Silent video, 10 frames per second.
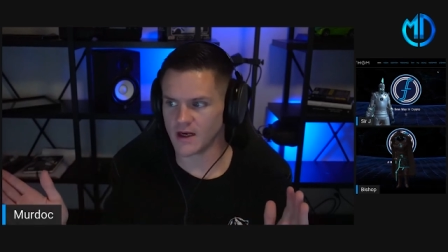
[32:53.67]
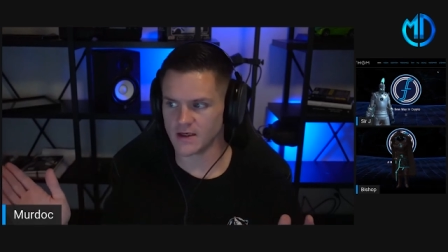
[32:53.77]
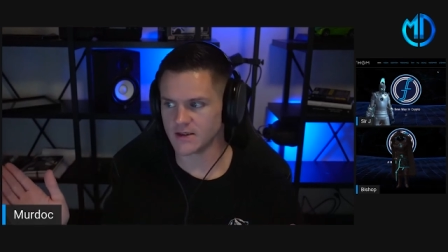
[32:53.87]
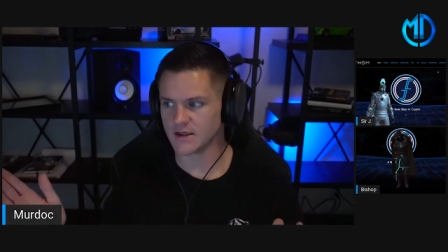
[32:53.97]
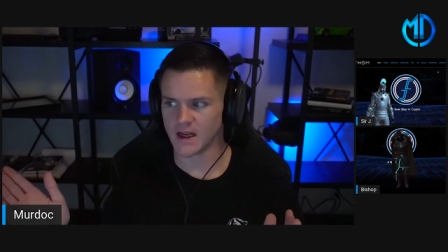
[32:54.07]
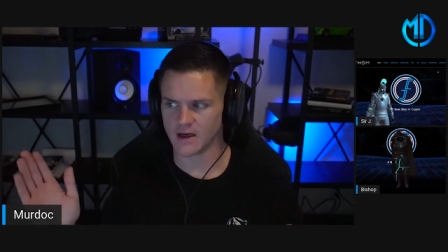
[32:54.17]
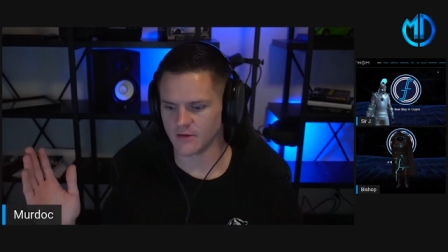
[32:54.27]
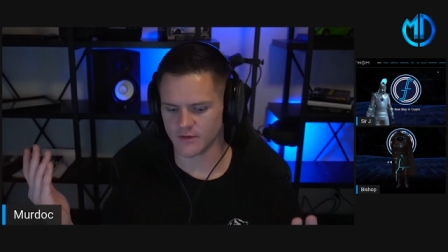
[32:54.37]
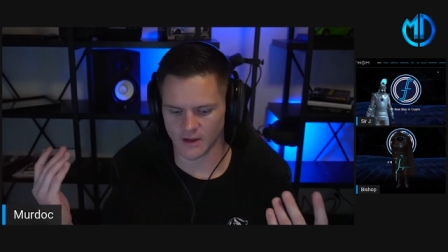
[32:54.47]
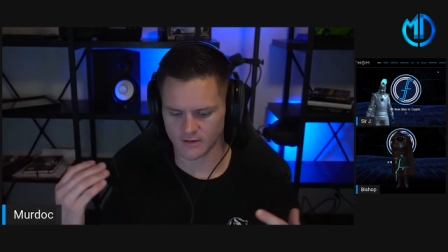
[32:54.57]
eight
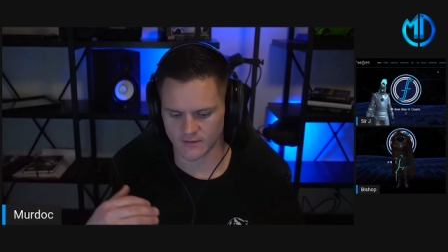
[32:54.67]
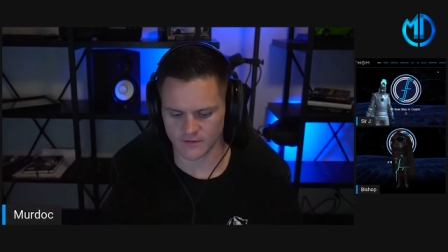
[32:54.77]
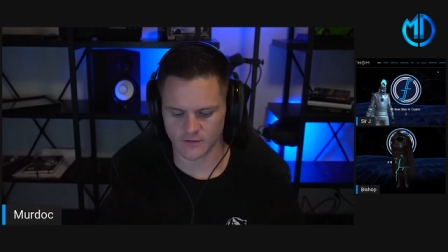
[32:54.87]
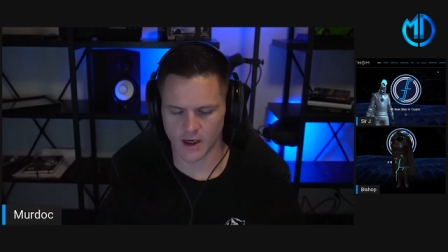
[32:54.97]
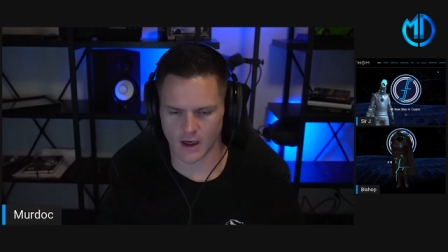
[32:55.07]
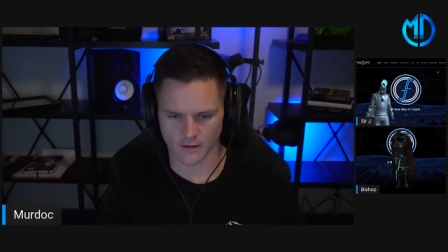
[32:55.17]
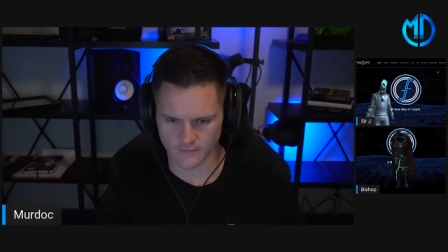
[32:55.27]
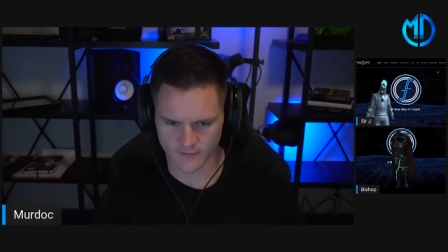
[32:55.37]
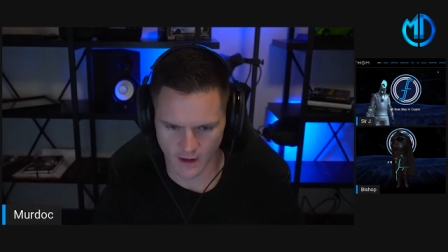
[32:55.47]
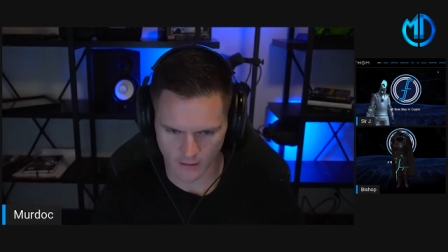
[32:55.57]
days. Like since you can't
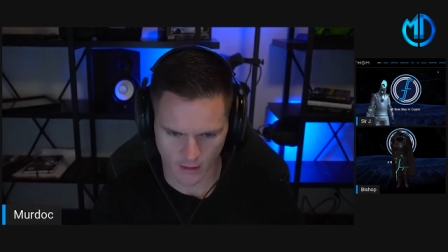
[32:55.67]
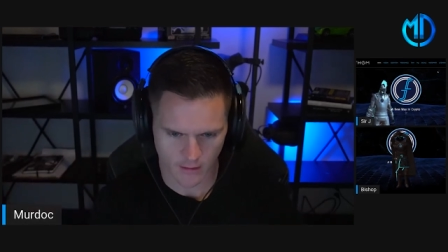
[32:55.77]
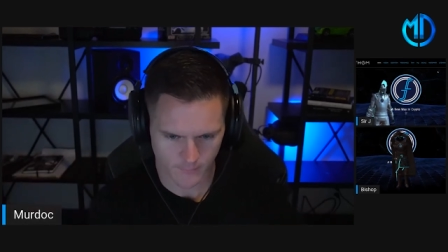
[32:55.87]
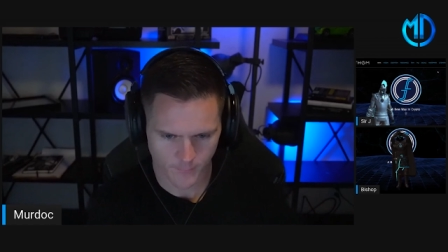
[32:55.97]
unstake, right?